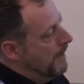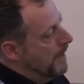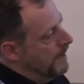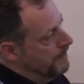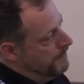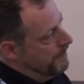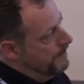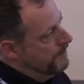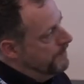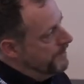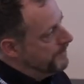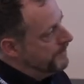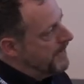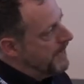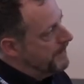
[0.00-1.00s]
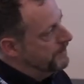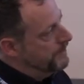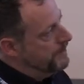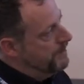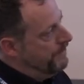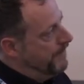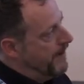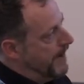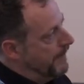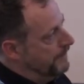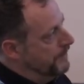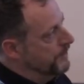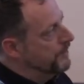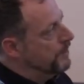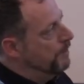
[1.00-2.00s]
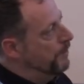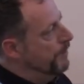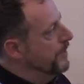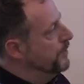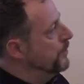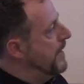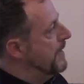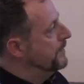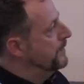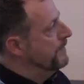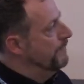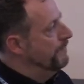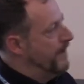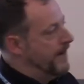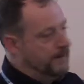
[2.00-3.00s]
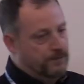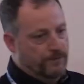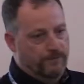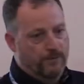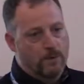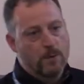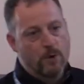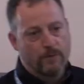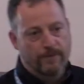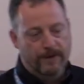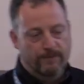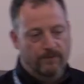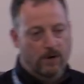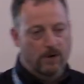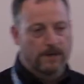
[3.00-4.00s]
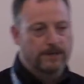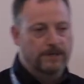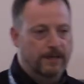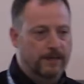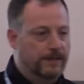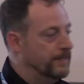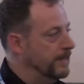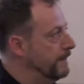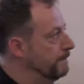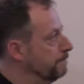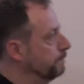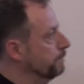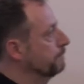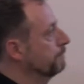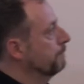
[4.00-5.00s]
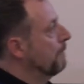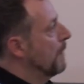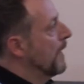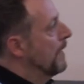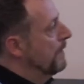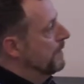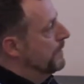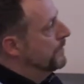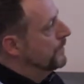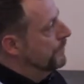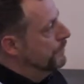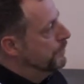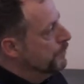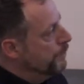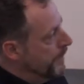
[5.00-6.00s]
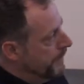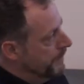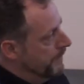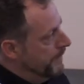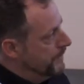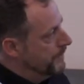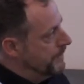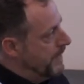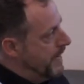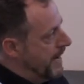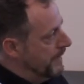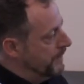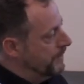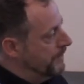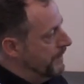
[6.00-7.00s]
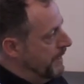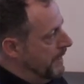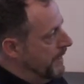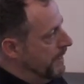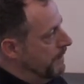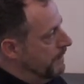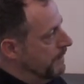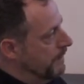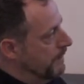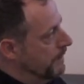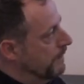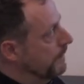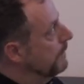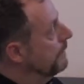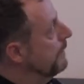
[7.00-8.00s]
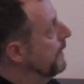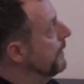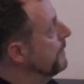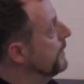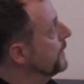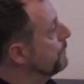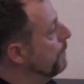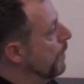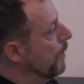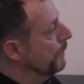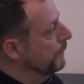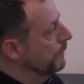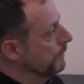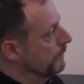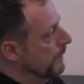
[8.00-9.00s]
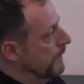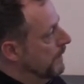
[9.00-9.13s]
And this has the effect, this operation has the effect of removing volatility. So doing this to xt in this model